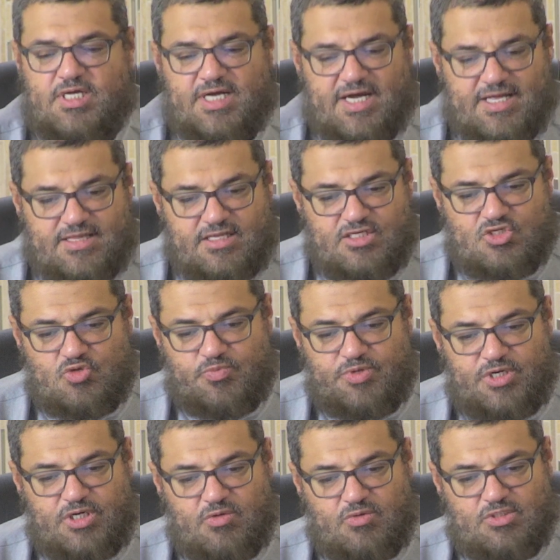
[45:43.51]
And this
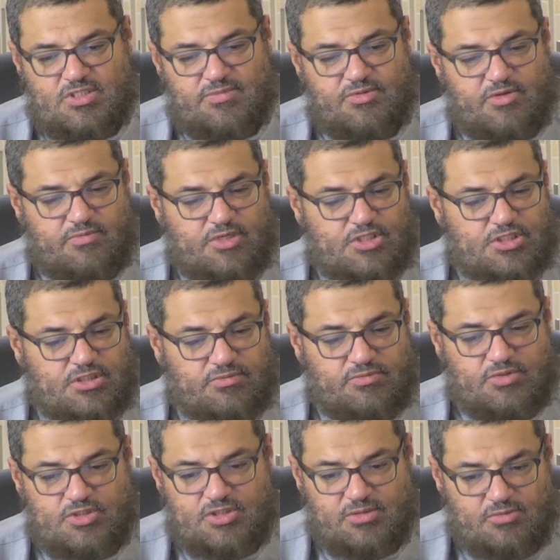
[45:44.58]
opinion was something mentioned
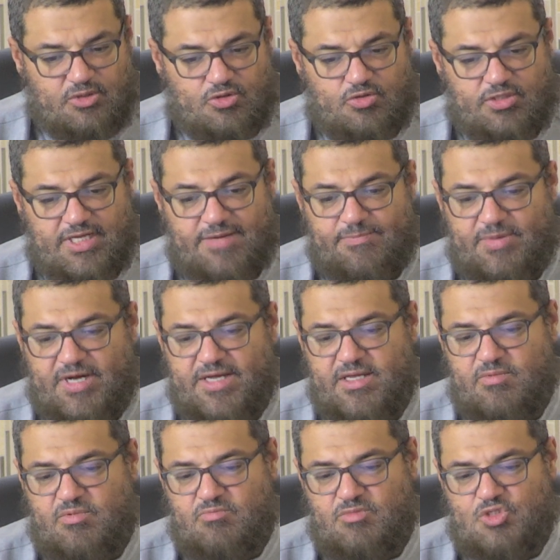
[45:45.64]
similar to that by
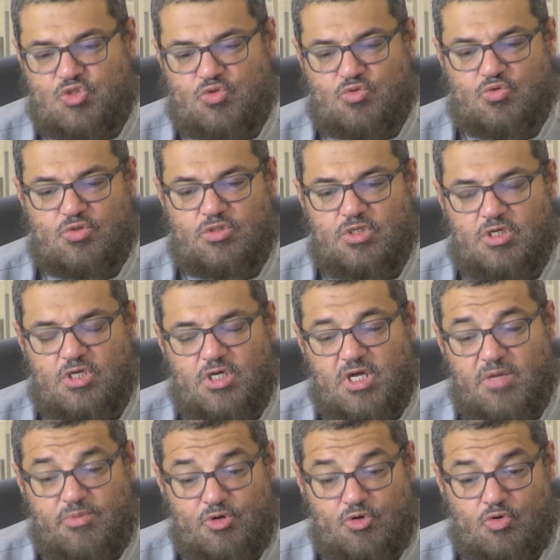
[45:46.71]
Ibn Mas'ud,
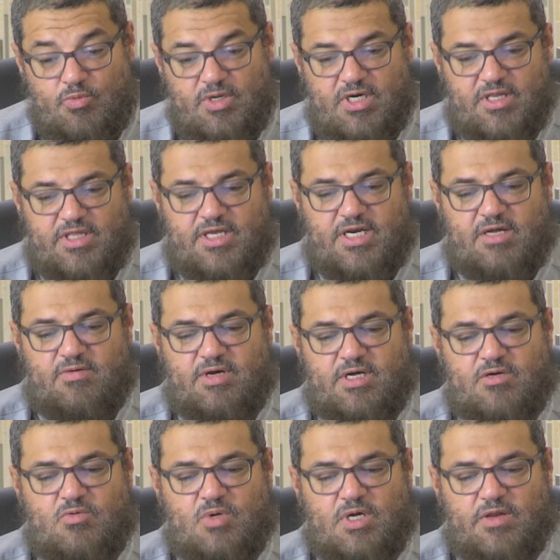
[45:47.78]
Ibn Umar radiallahu
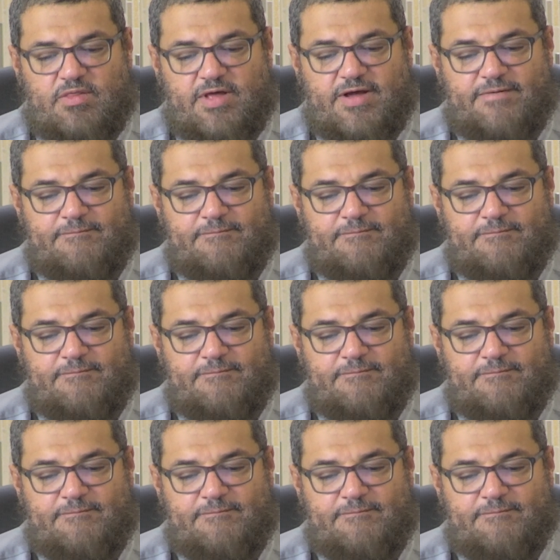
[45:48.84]
anhu